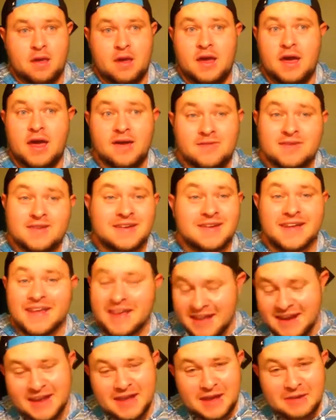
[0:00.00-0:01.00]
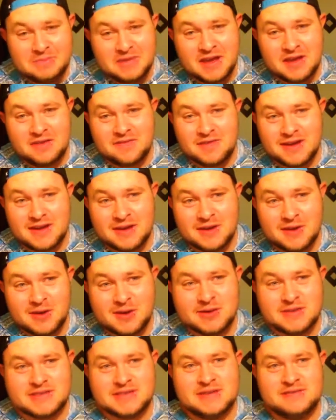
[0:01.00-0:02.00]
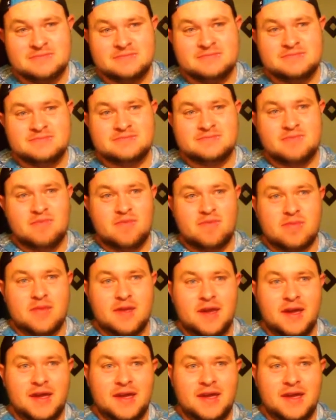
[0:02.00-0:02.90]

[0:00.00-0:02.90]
I haven't done any update videos.